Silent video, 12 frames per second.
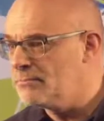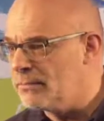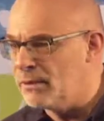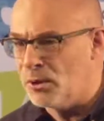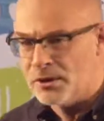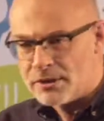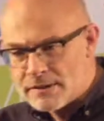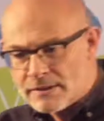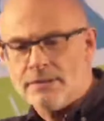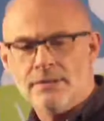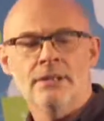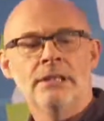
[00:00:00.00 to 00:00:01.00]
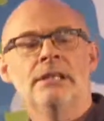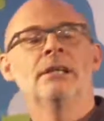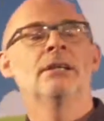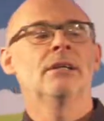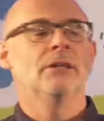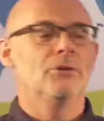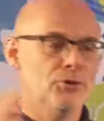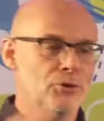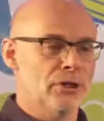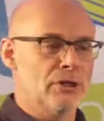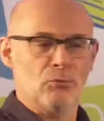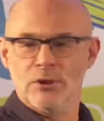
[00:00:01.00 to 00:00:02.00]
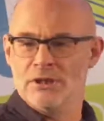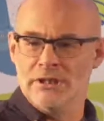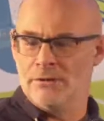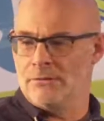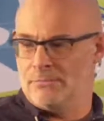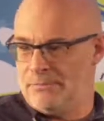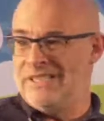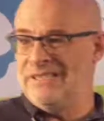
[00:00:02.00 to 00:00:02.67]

My mother has it. You do not want to be